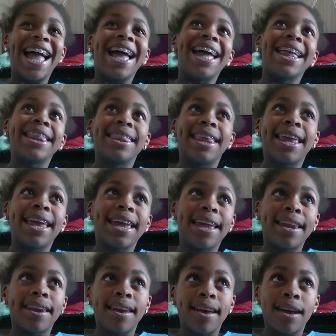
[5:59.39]
And
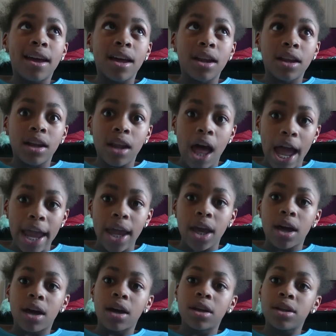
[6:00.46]
then
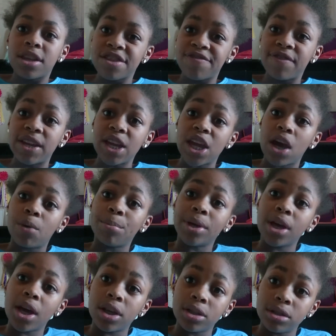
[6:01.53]
like this video
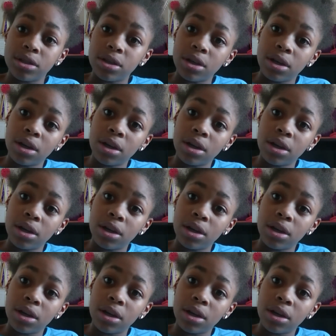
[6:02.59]
because